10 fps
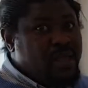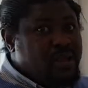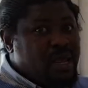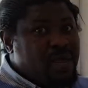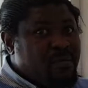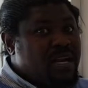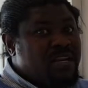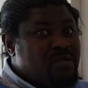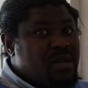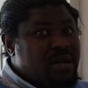then
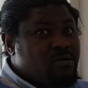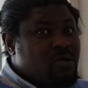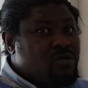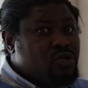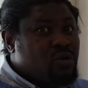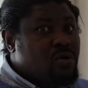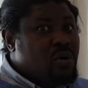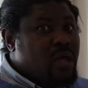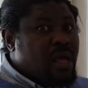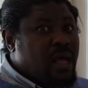management and control
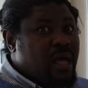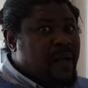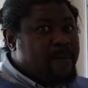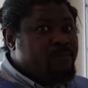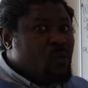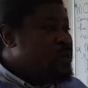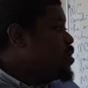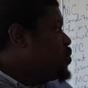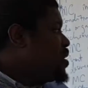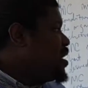
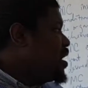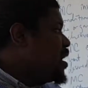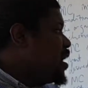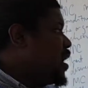will be